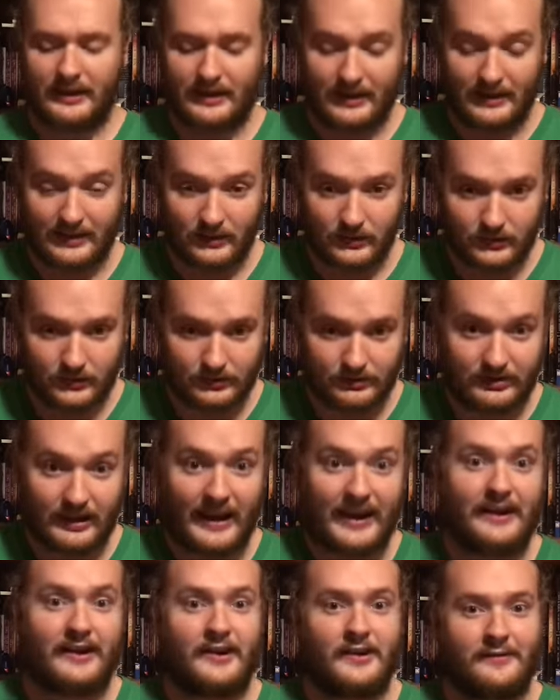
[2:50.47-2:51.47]
is
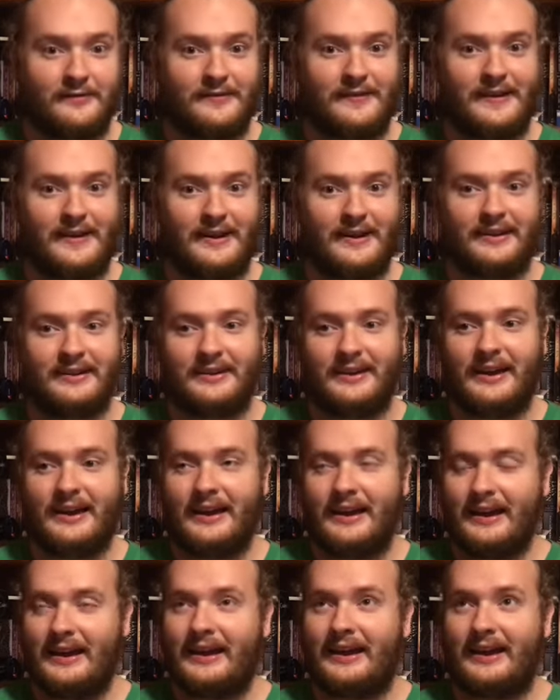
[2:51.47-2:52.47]
terrifying
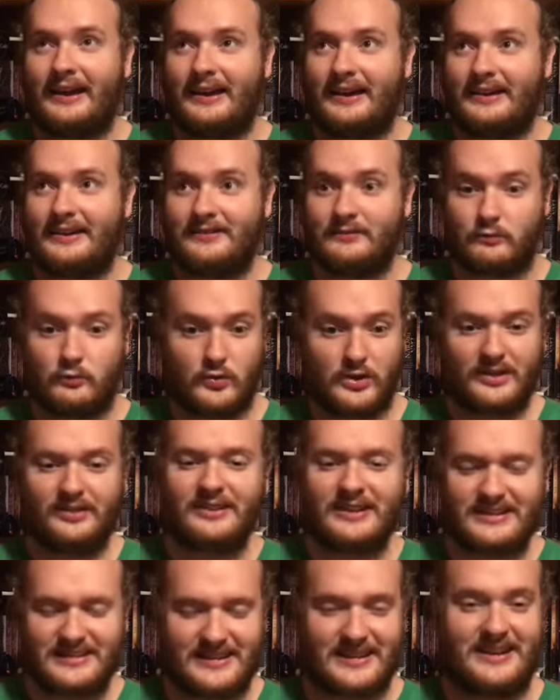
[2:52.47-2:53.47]
and
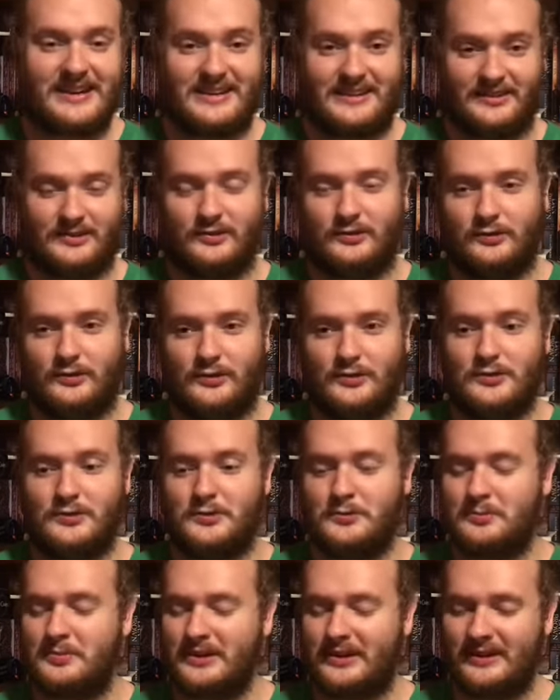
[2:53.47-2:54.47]
really tense
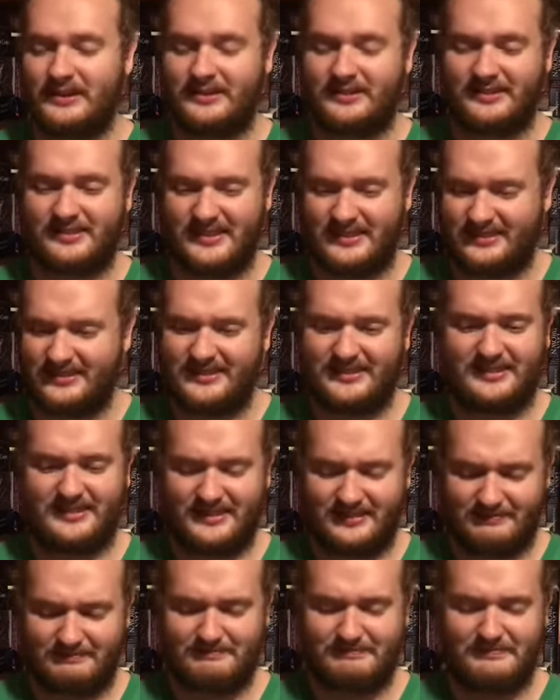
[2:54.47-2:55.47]
too, because
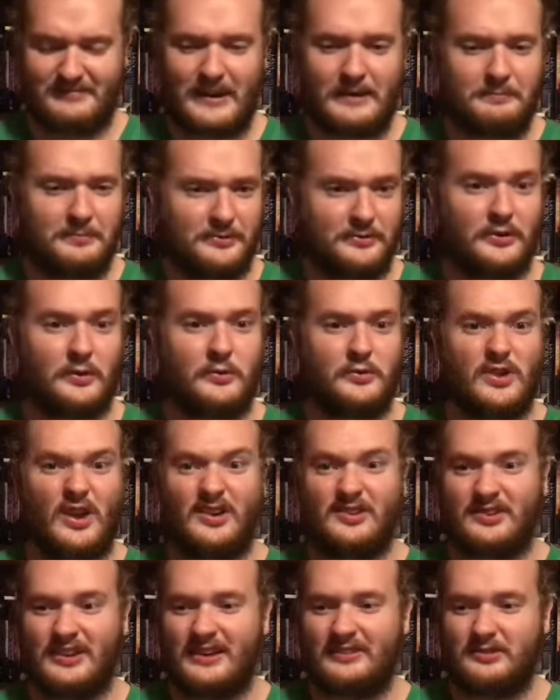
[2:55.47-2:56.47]
this episode
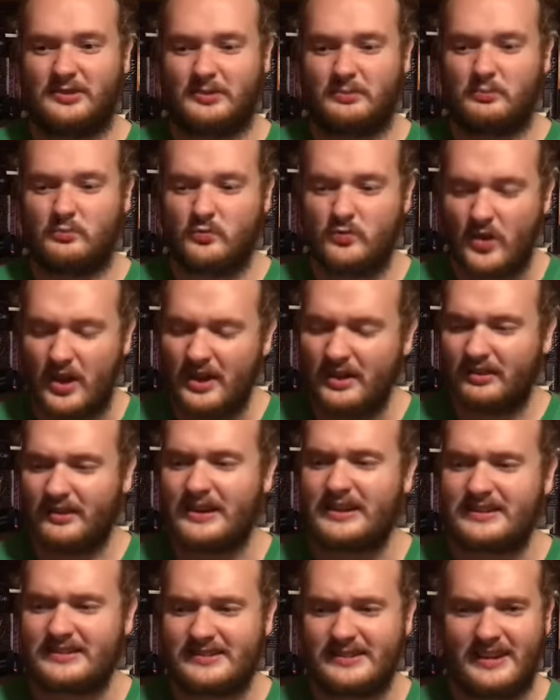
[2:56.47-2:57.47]
does have some
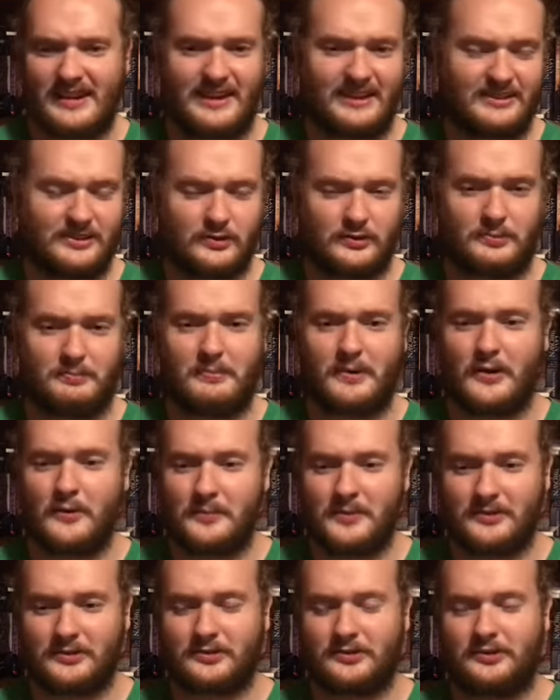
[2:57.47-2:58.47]
really tense
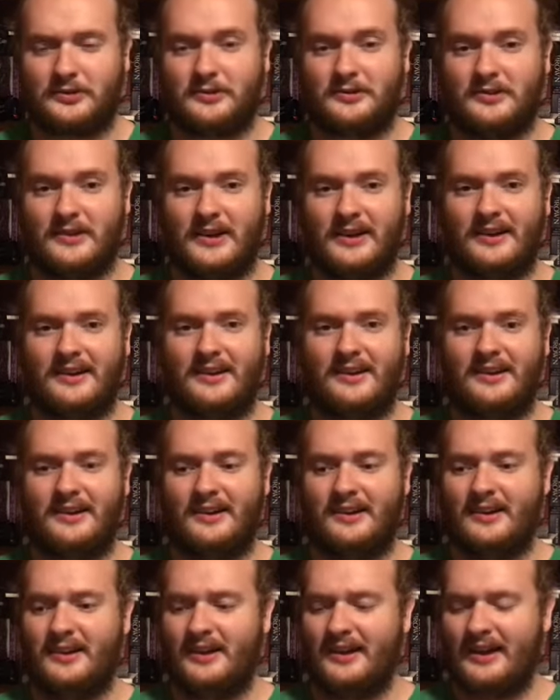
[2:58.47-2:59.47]
moments to that
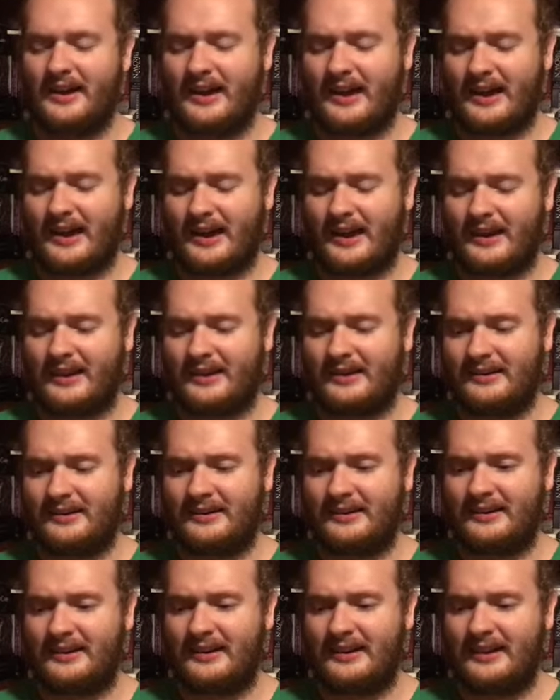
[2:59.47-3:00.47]

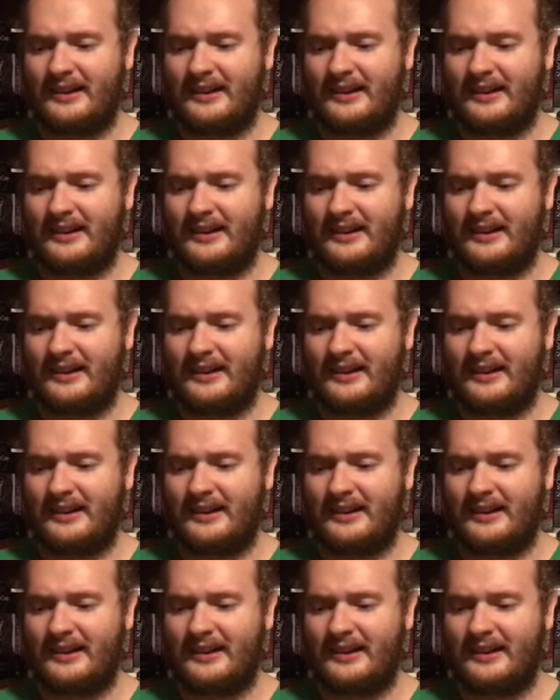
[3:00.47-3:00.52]
and